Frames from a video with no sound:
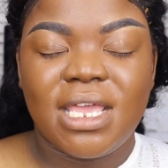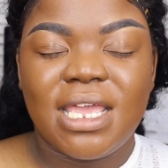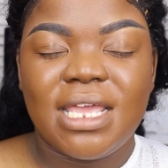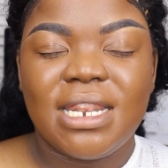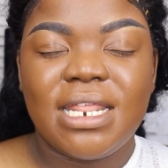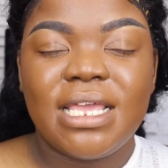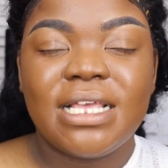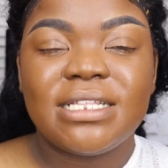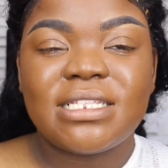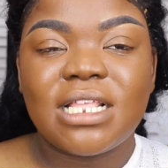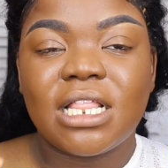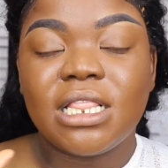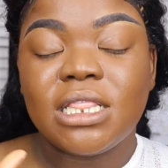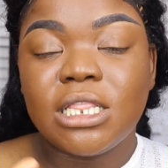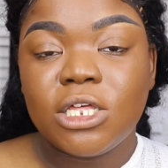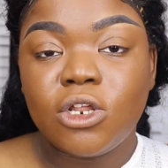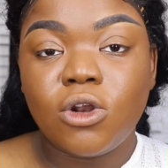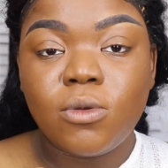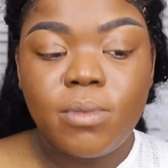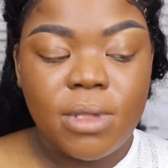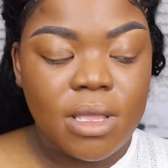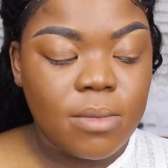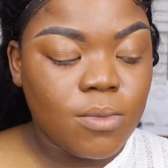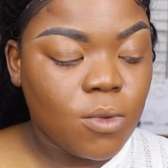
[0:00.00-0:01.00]
It is a
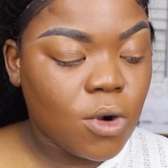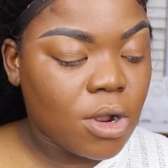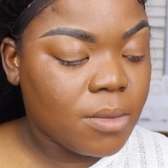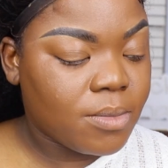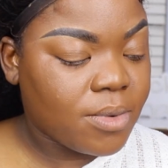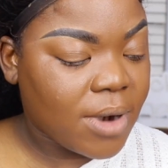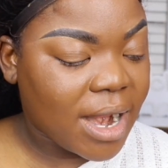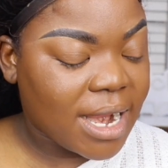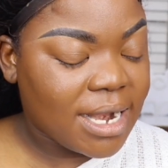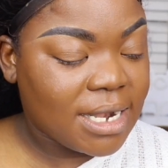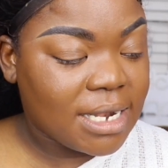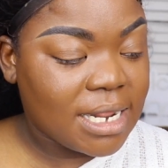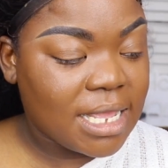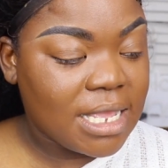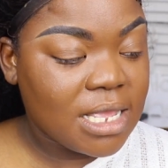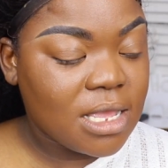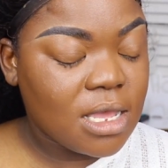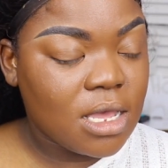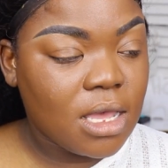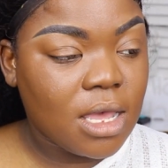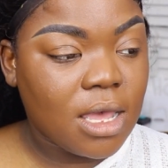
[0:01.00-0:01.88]
little bit more brightening.